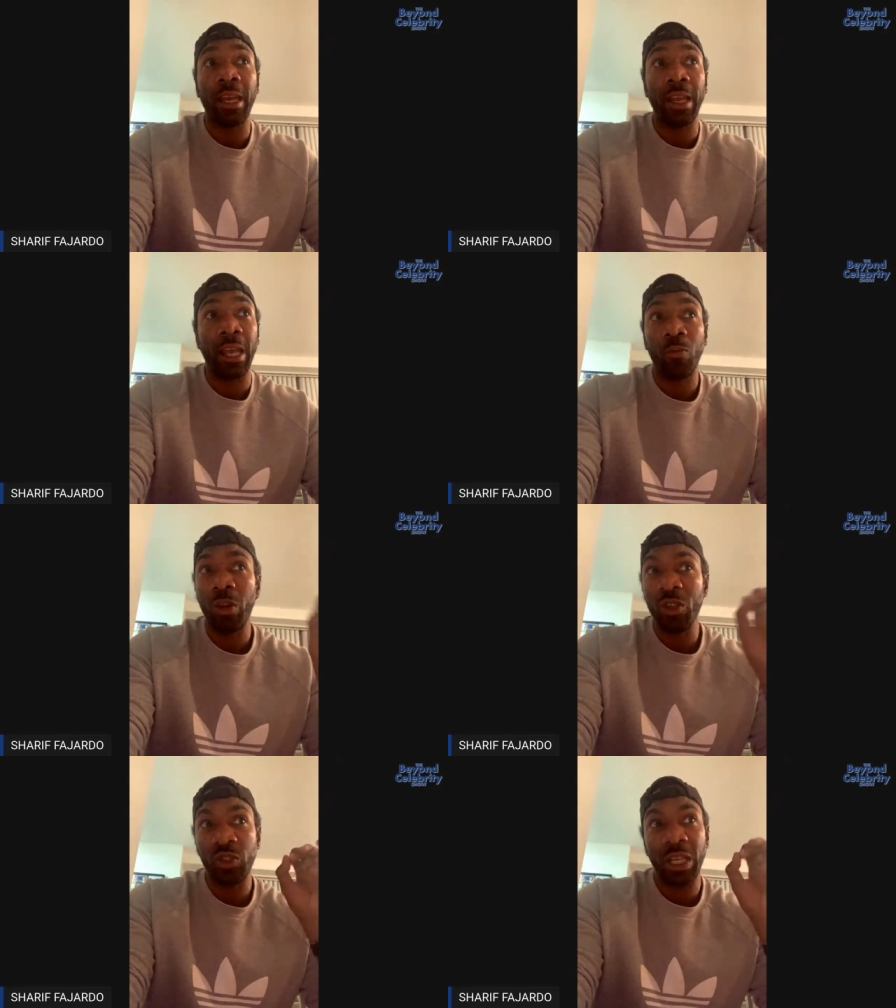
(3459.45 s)
and
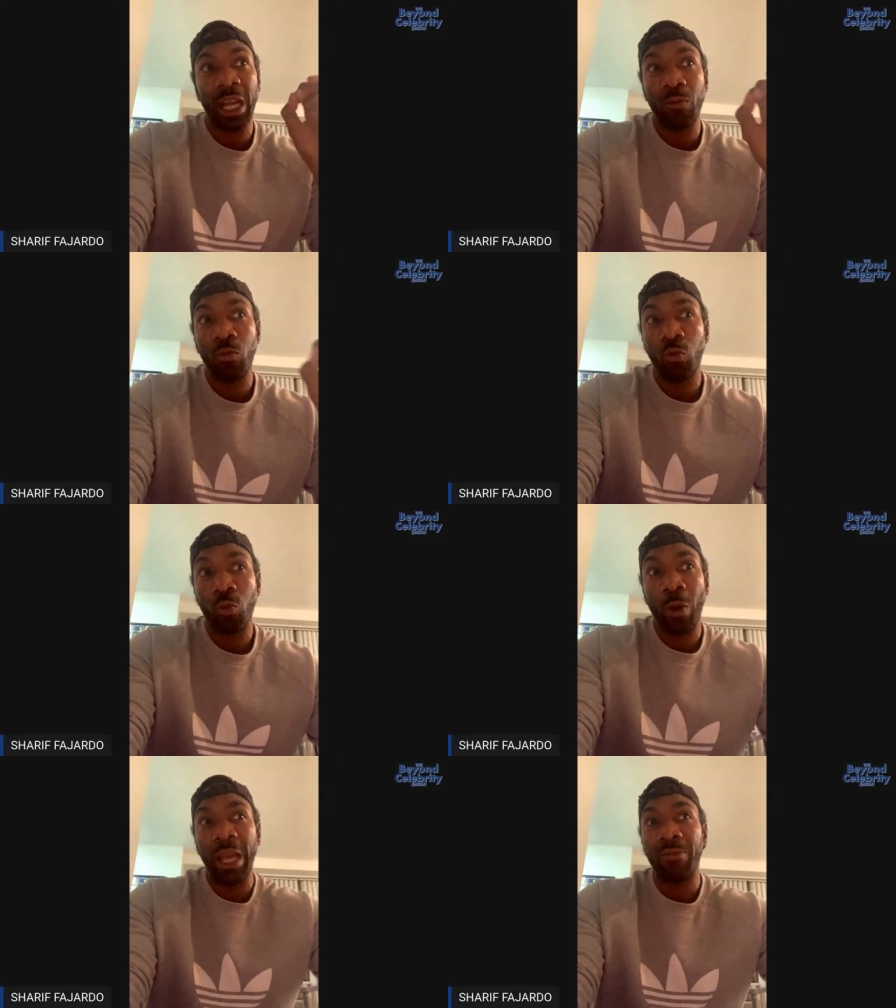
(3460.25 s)
where you see that
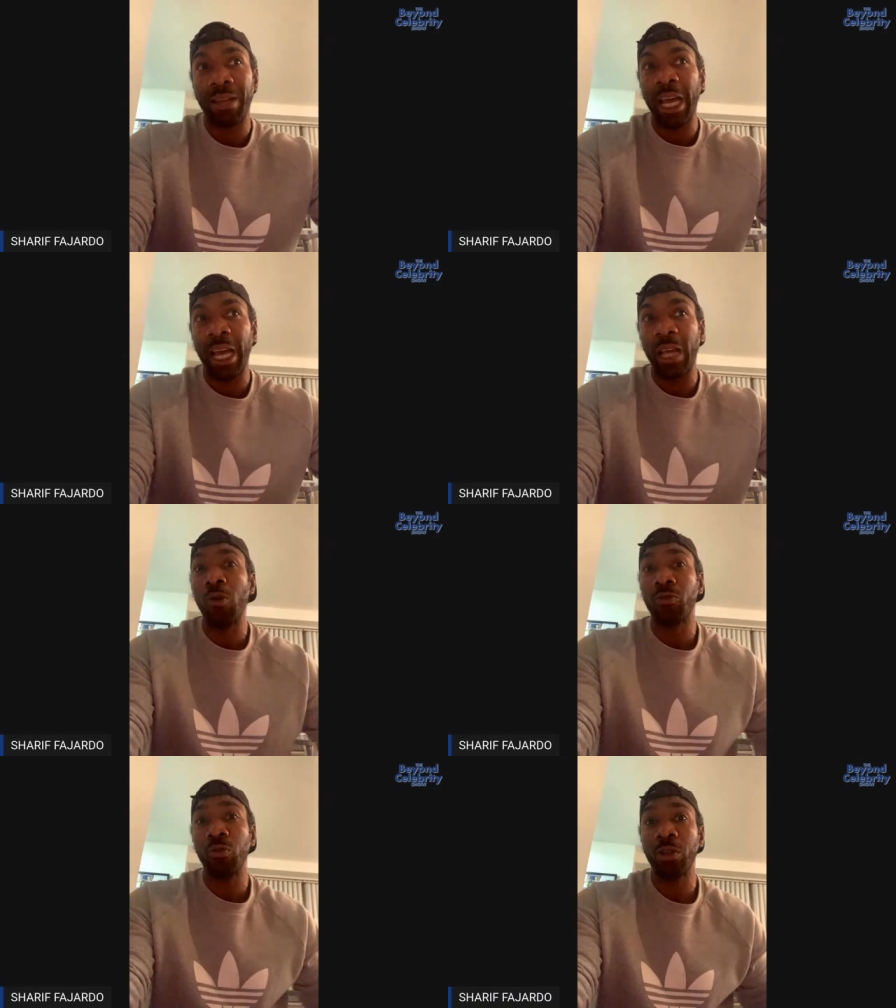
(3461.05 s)
ray of light
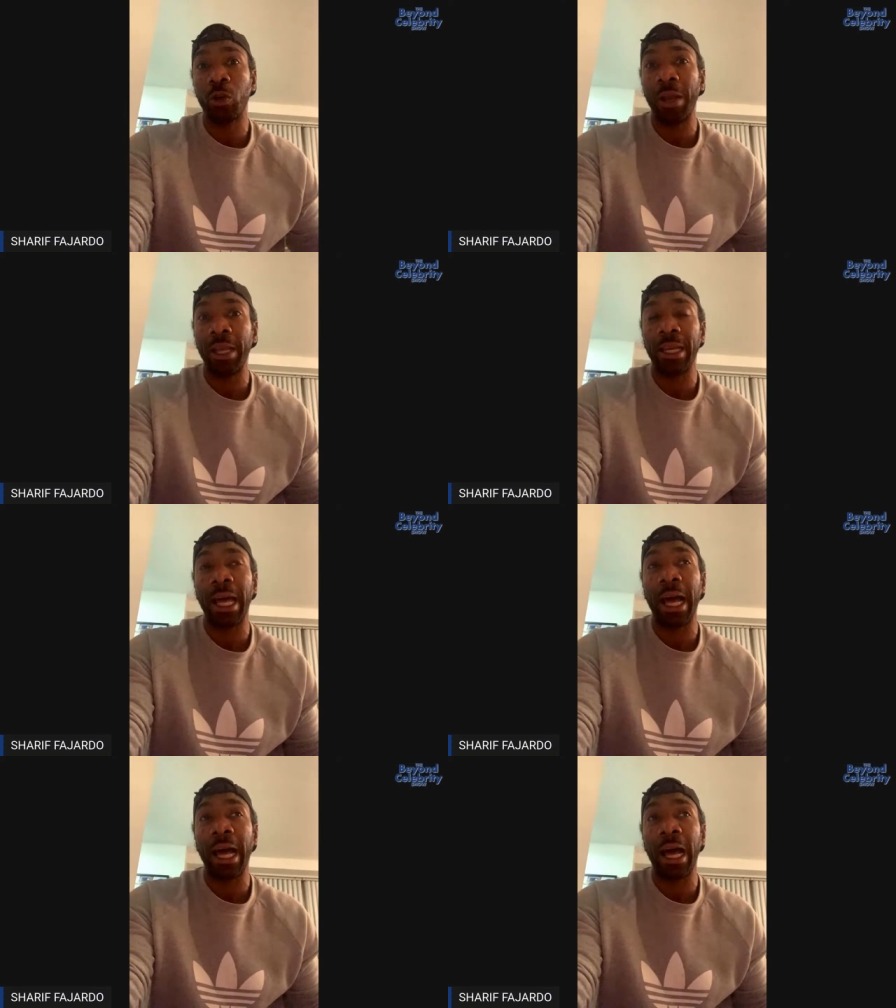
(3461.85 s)
poke through the gray
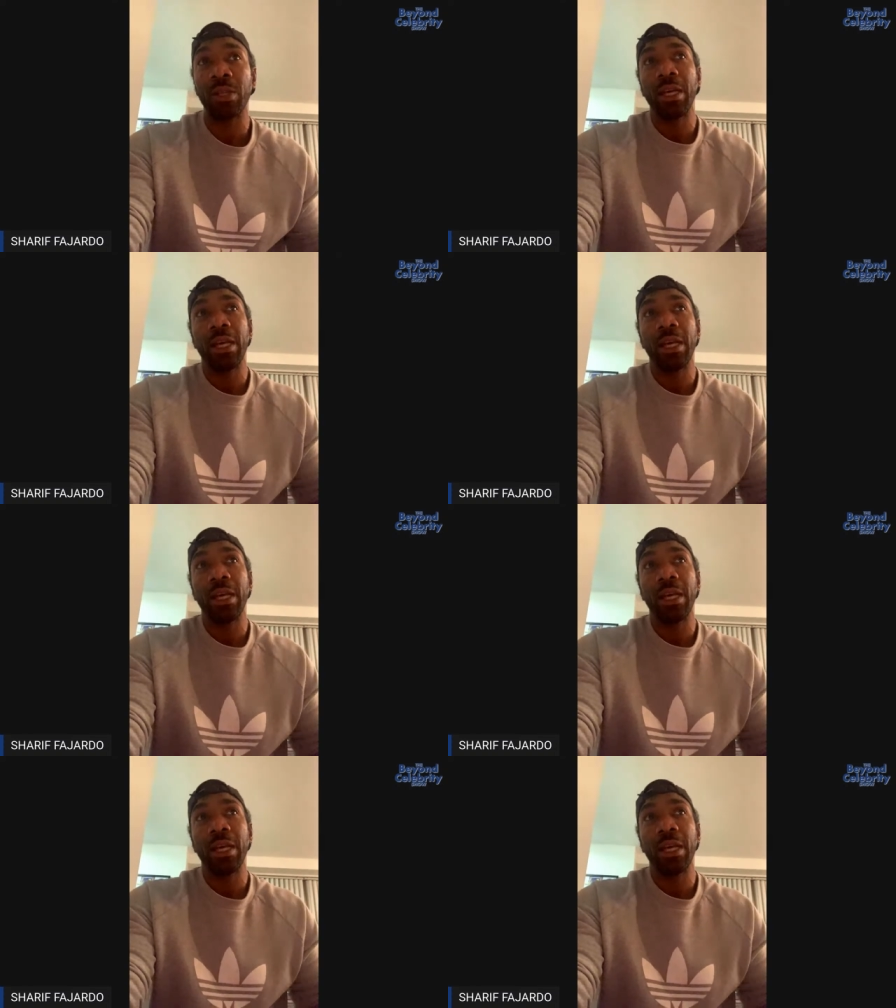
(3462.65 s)
clouds.